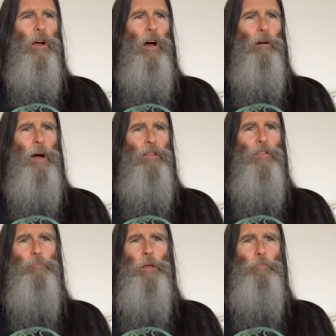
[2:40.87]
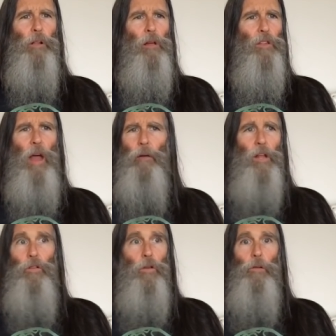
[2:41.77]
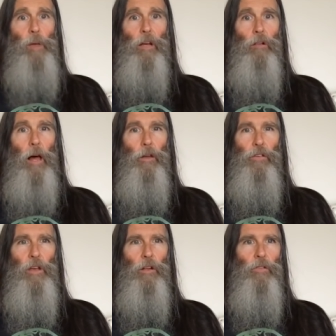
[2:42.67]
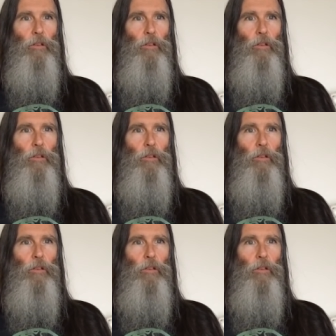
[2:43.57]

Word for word: Um, I see people all the time, and it doesn't make a lot of sense.